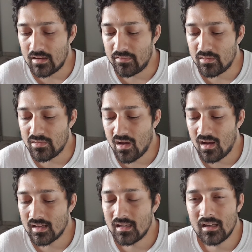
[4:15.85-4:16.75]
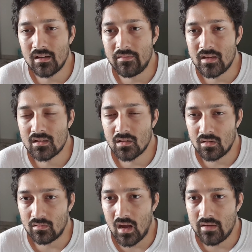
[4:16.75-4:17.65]
If you're not getting a visa on
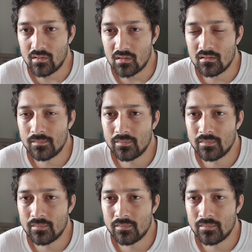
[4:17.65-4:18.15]
arrival,